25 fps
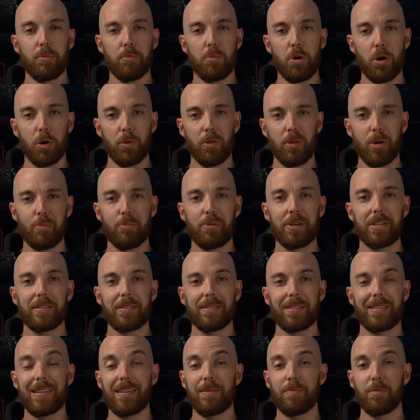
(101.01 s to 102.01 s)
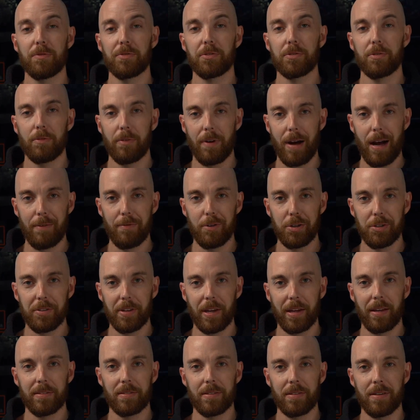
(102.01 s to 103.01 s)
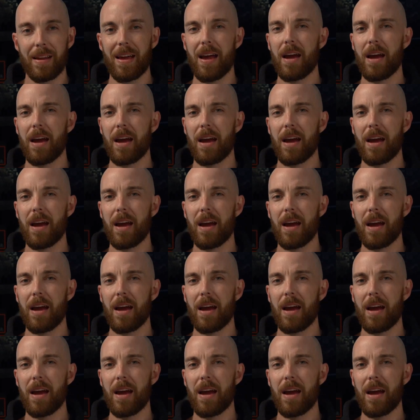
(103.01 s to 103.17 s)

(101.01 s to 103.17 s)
mode that pits a team of survivors against an